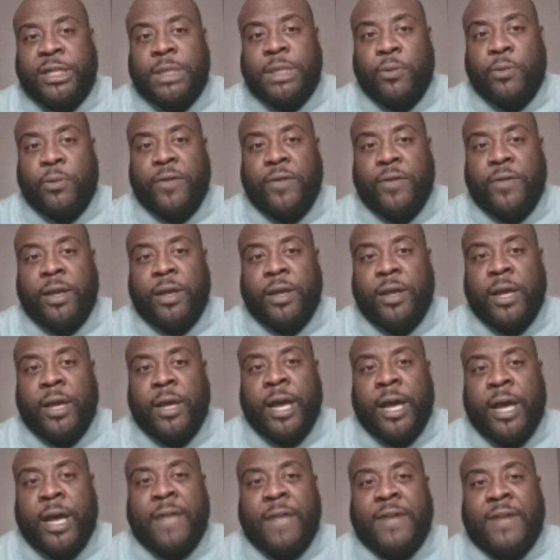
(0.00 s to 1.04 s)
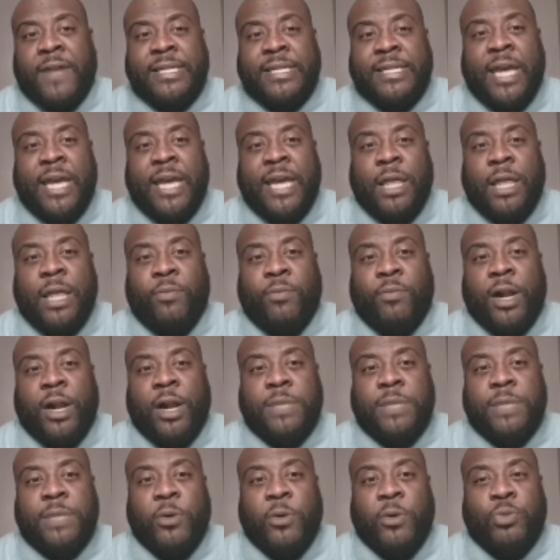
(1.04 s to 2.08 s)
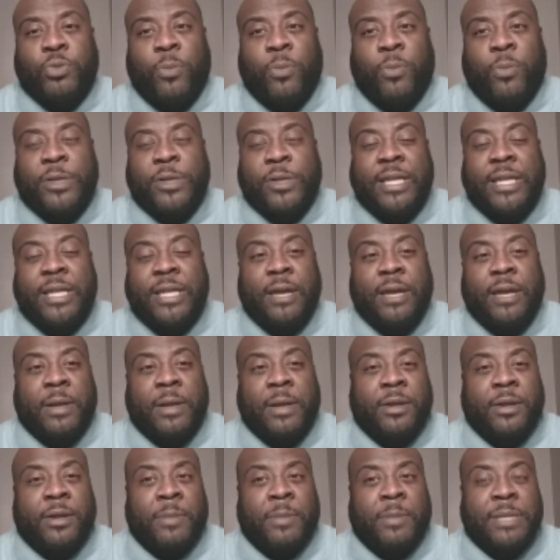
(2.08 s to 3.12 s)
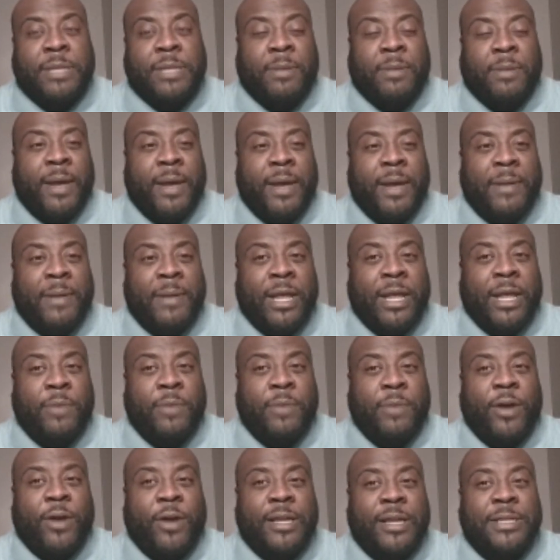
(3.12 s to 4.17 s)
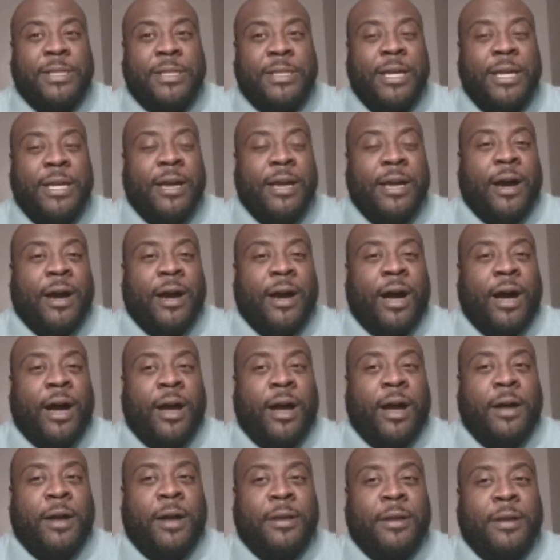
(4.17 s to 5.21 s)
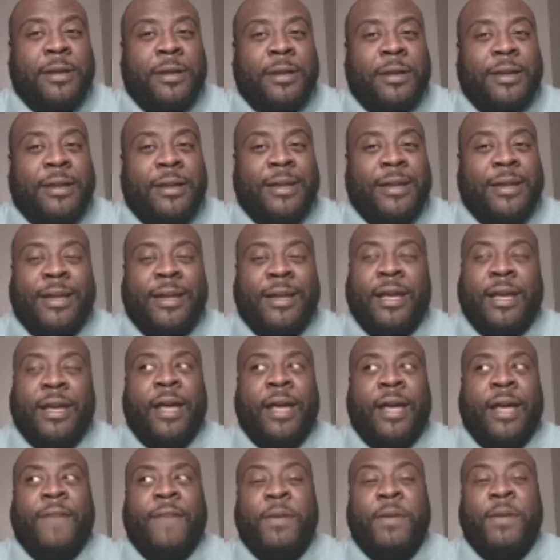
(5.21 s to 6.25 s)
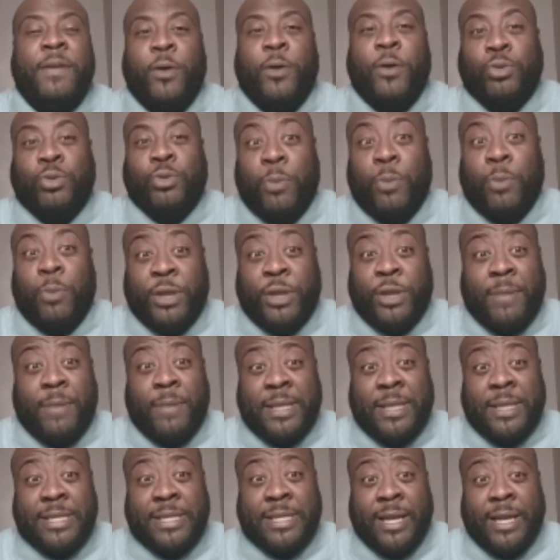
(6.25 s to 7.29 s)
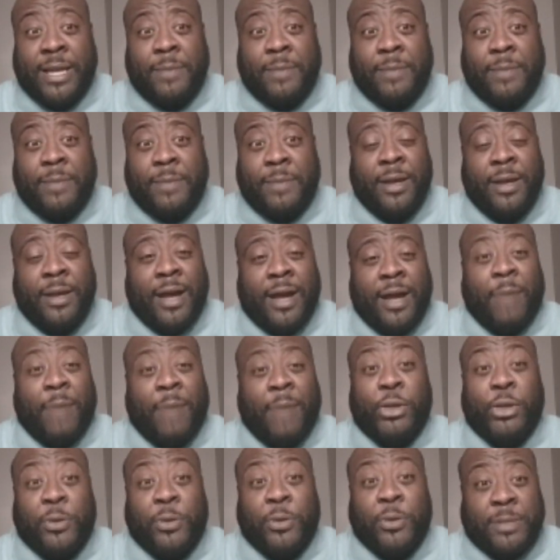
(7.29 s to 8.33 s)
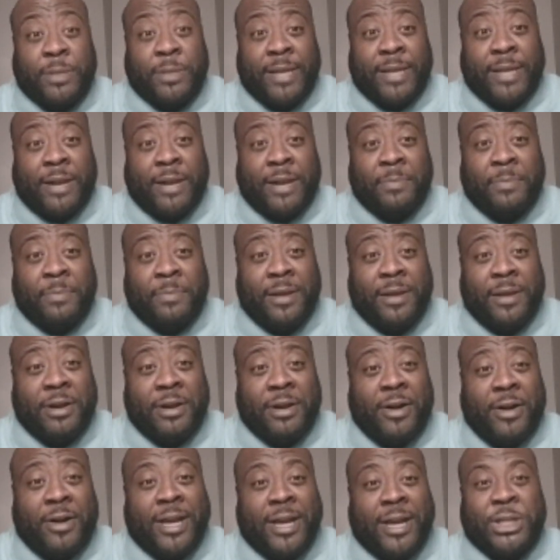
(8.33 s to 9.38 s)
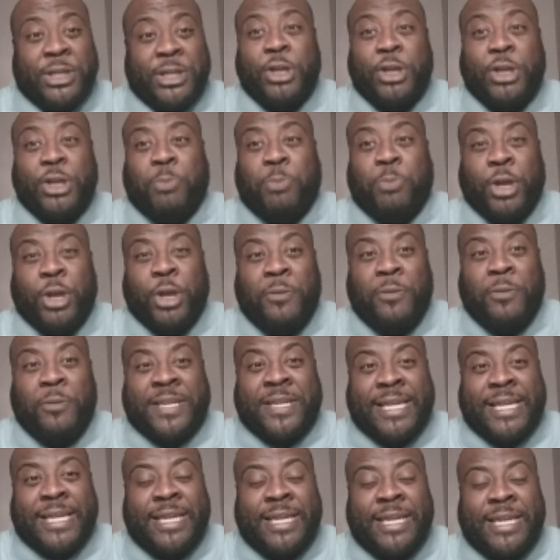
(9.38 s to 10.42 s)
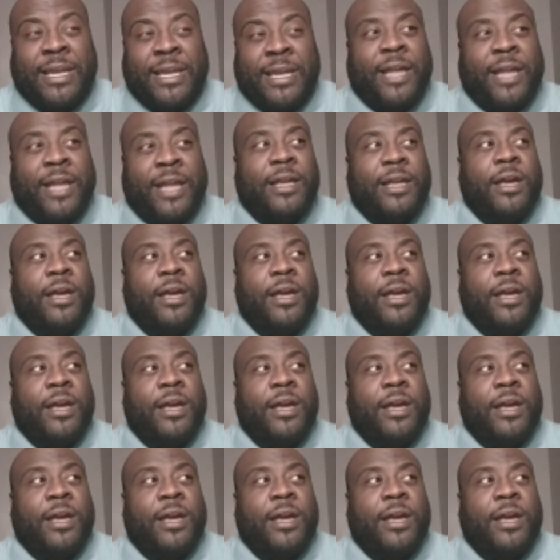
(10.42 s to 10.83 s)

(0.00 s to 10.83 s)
movie, and if I see Ellie Broadus post one more thing about this, my man Ellie Broadus, if he posts one more thing about this tonight, I'm gonna throw something at him. All right, because don't spoil the movie because I ain't seen it yet.